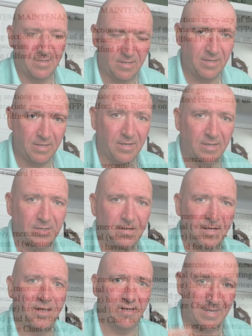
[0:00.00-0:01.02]
Yeah,
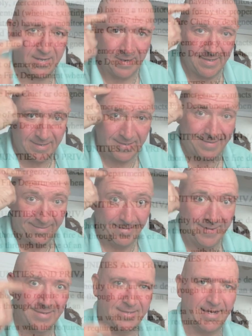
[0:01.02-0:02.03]
then you gotta...
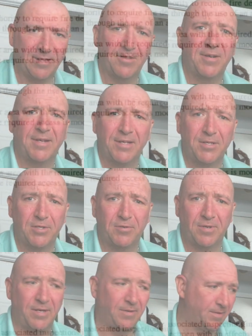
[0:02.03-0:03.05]
It's like learning
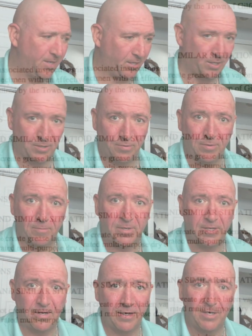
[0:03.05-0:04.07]
history. Then you don't
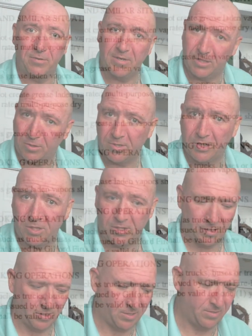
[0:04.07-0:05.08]
repeat it and you ask
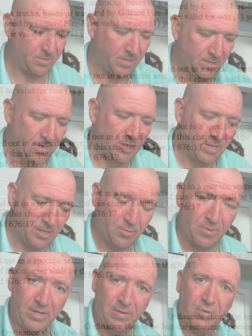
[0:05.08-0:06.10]
questions. That's
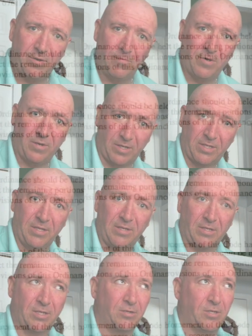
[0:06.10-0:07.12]
why they burn books in the
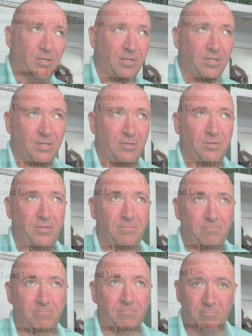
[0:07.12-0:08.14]
socialist new
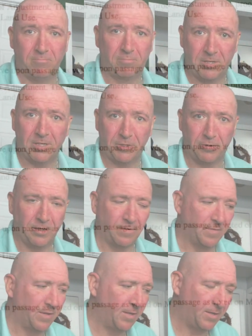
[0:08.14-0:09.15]
country
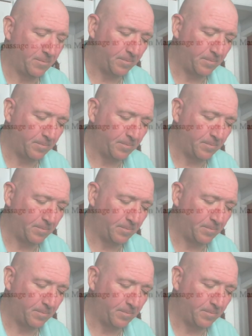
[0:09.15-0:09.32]
over there.